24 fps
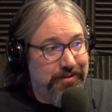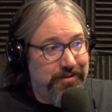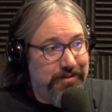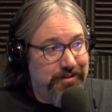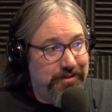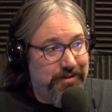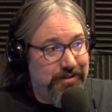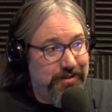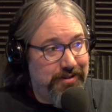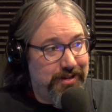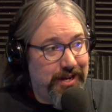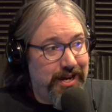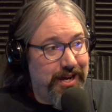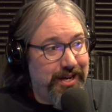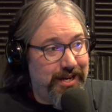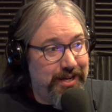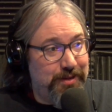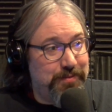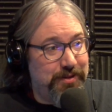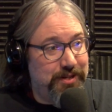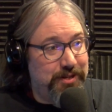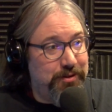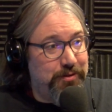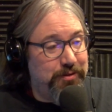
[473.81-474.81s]
And yeah, like he's,
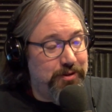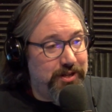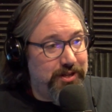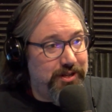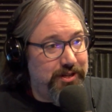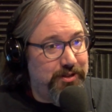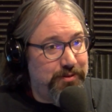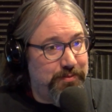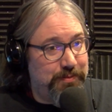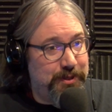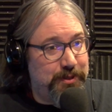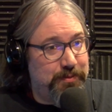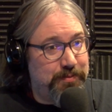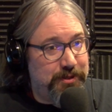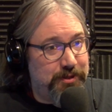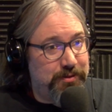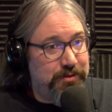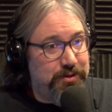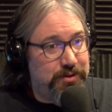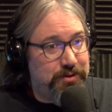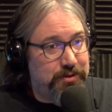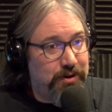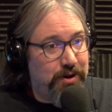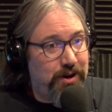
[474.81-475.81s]
he's been on, doing he's, he's been
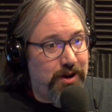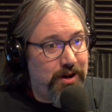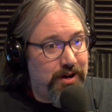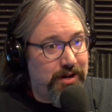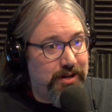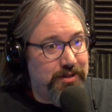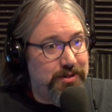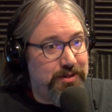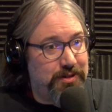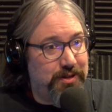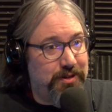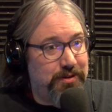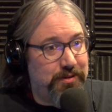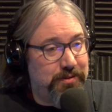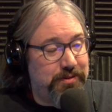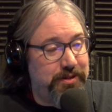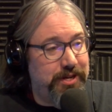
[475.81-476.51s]
doing strong. So